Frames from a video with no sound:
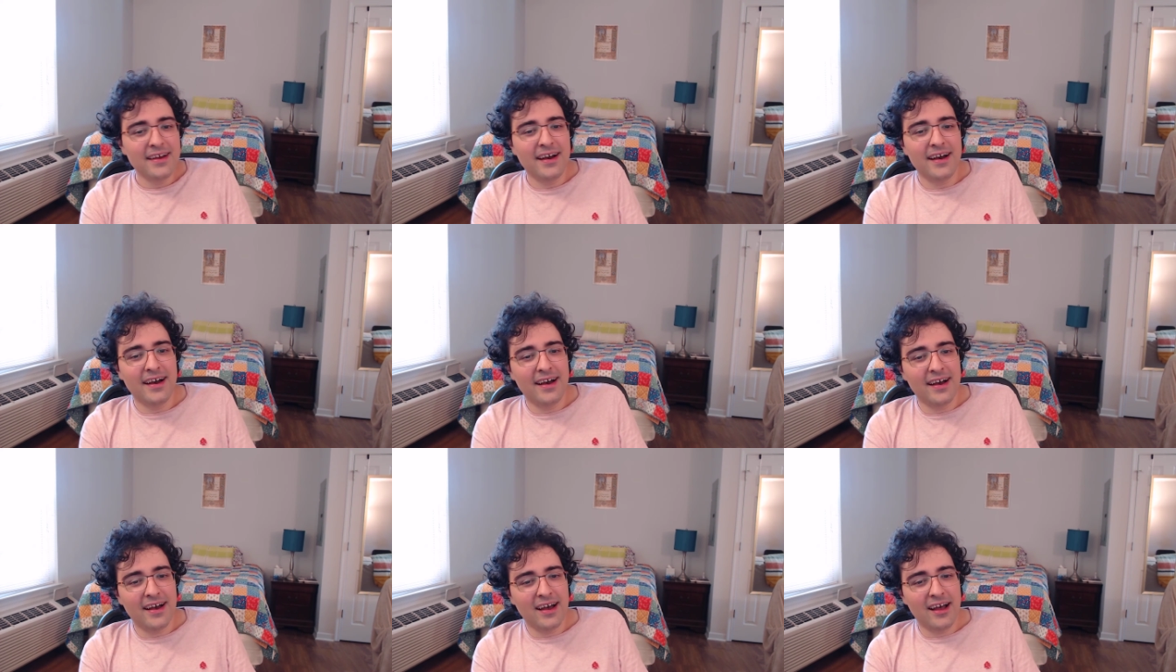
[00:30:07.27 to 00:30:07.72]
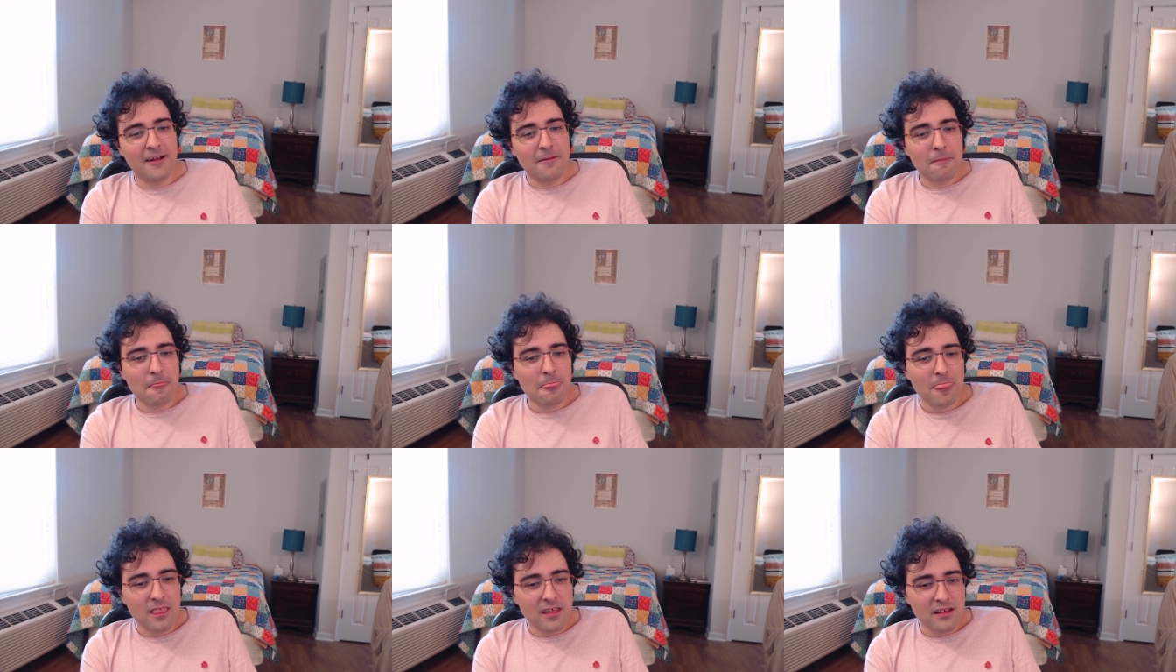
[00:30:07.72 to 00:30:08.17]
The
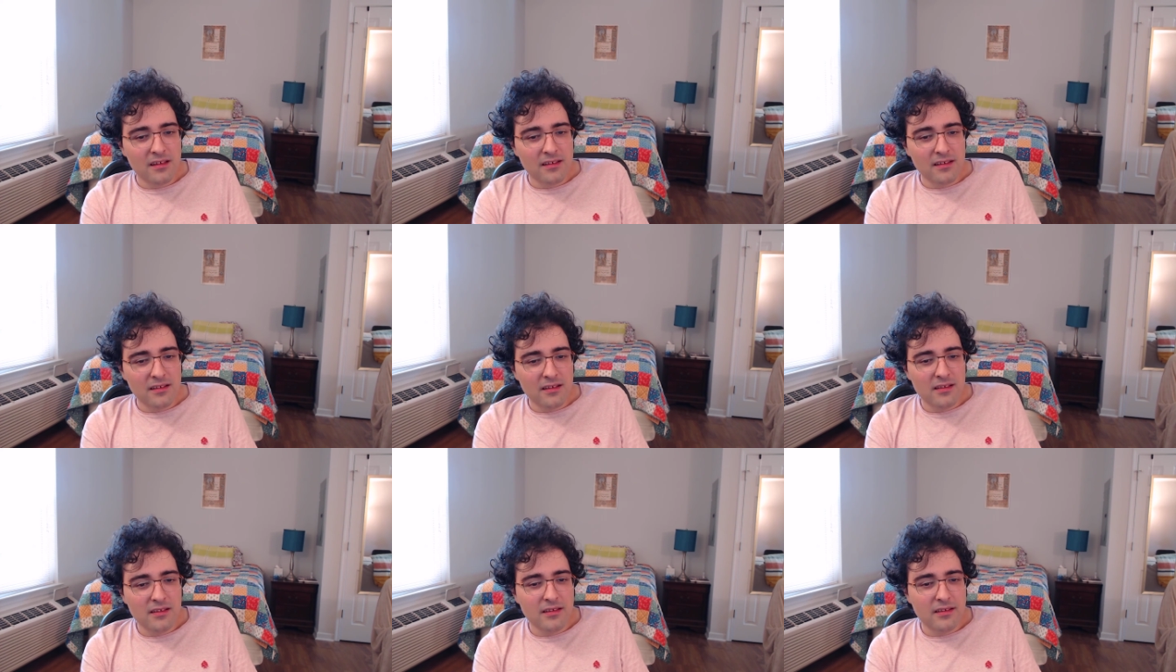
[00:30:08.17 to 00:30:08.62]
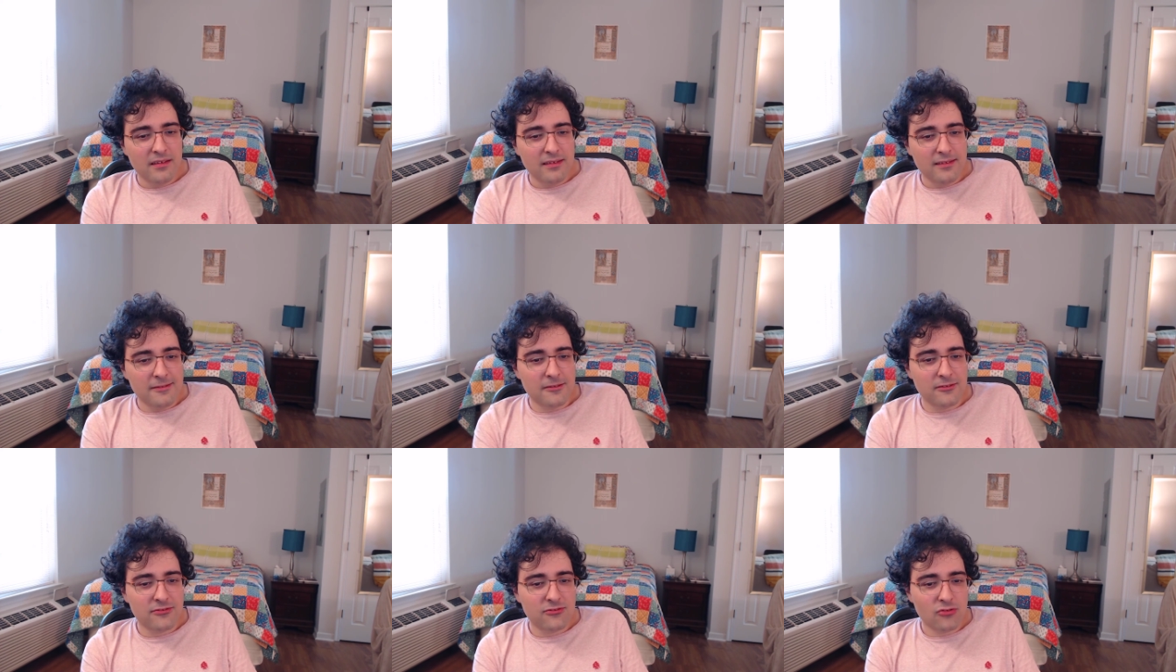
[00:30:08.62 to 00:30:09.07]

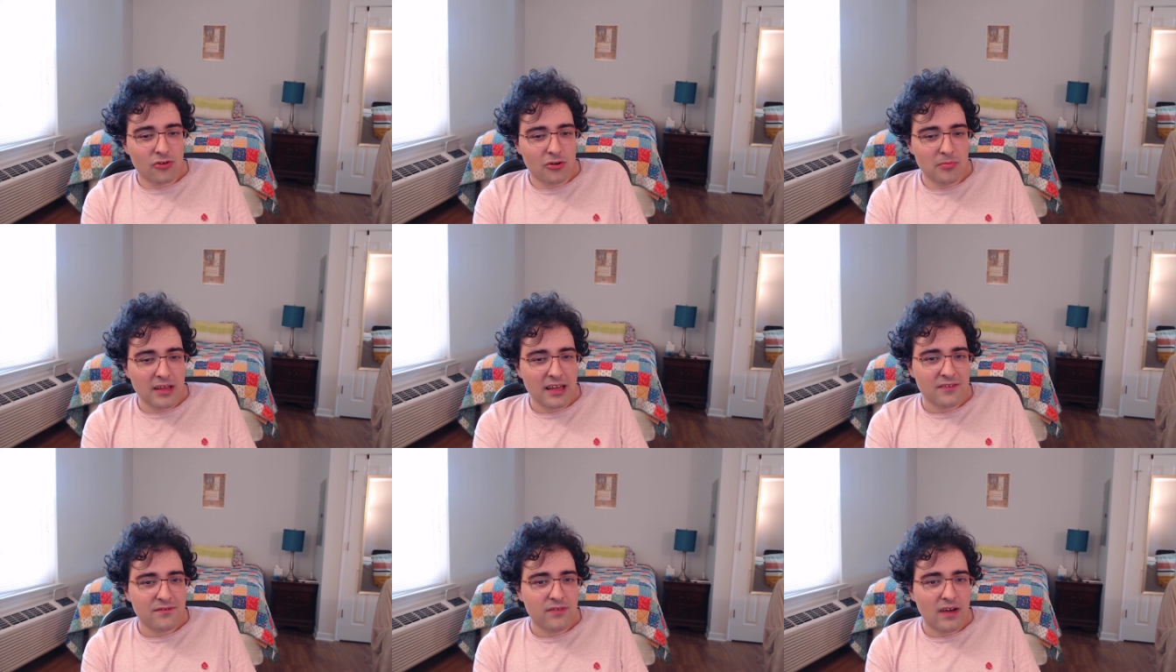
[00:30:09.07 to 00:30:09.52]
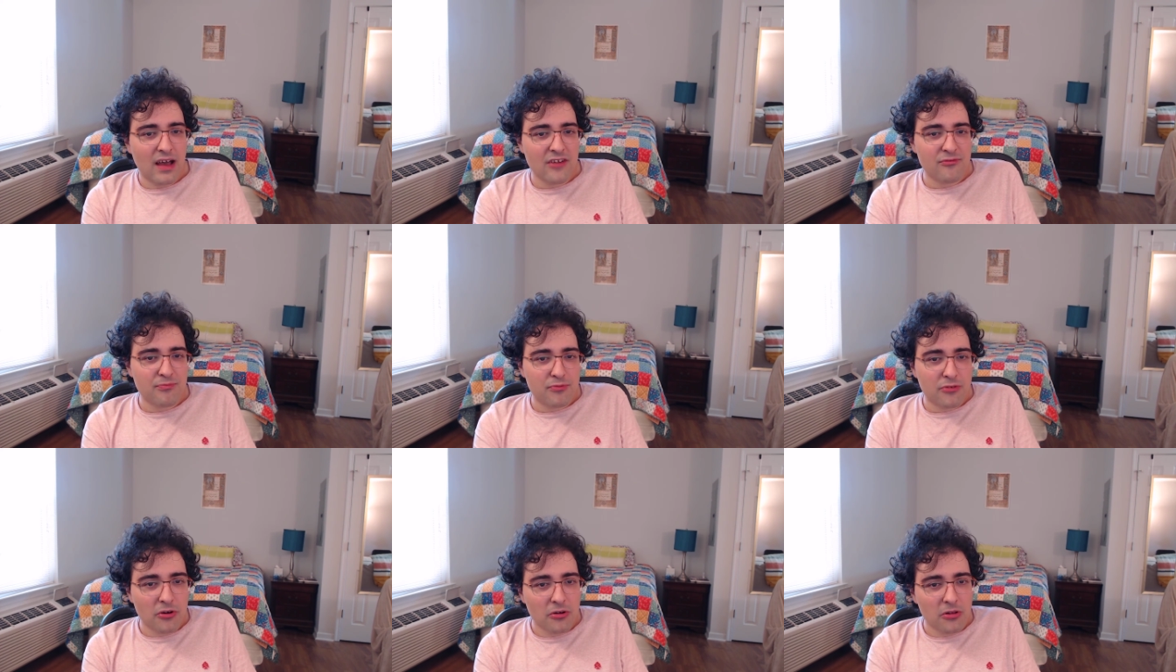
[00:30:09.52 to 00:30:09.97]
Stormlight
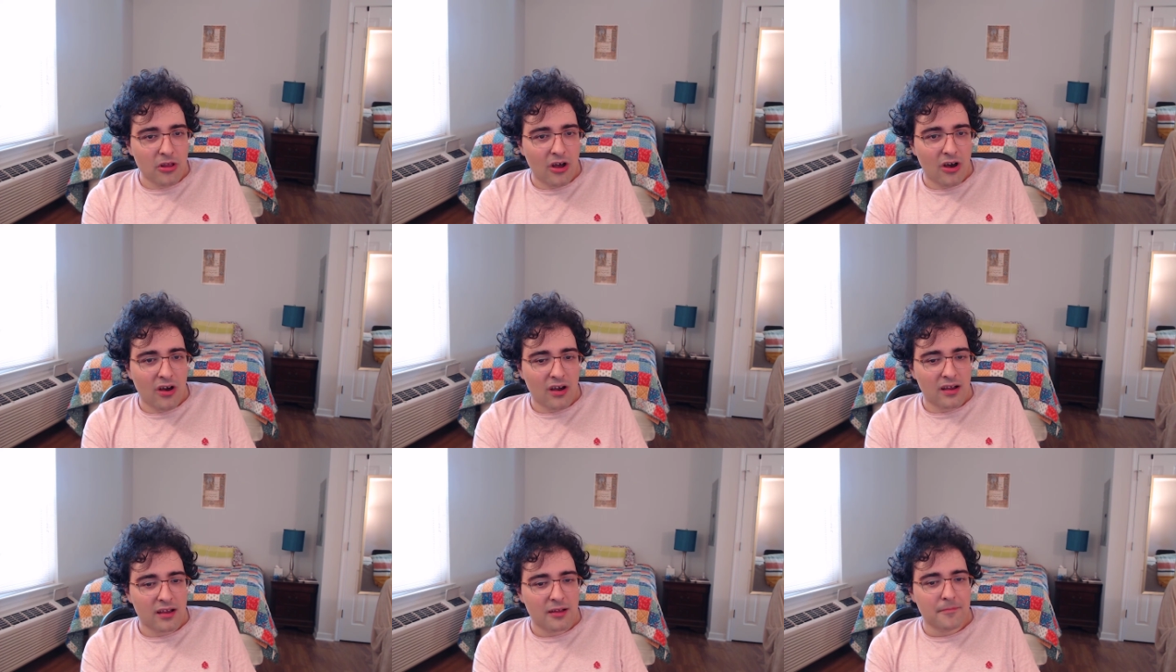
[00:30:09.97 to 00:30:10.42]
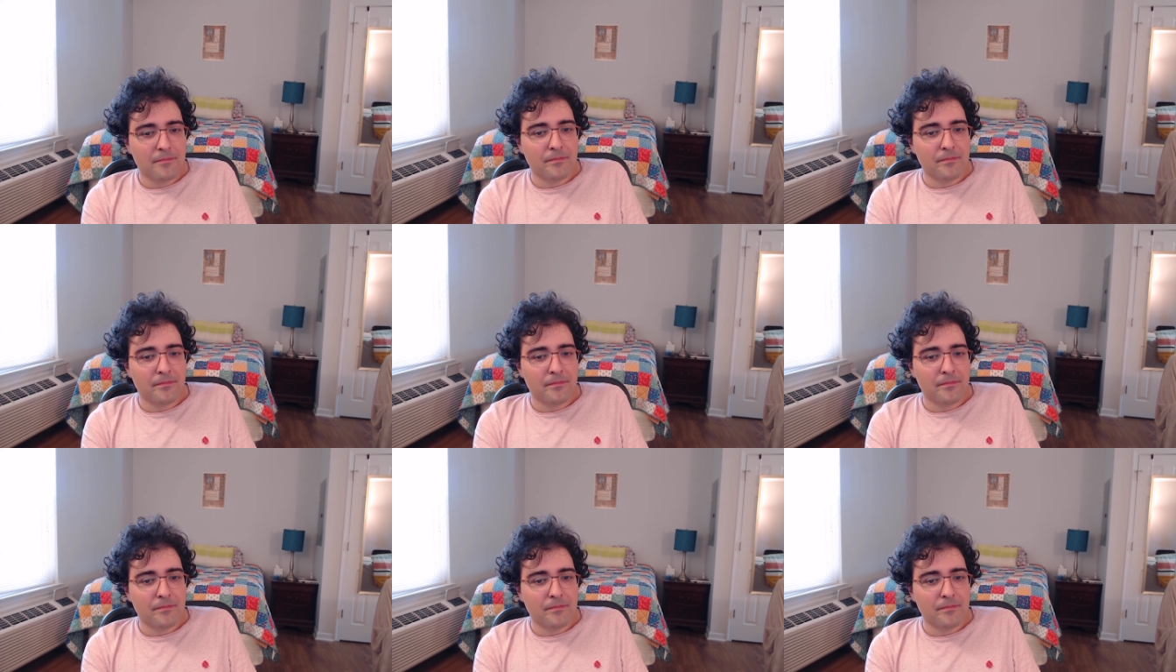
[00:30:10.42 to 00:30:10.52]
5 prologue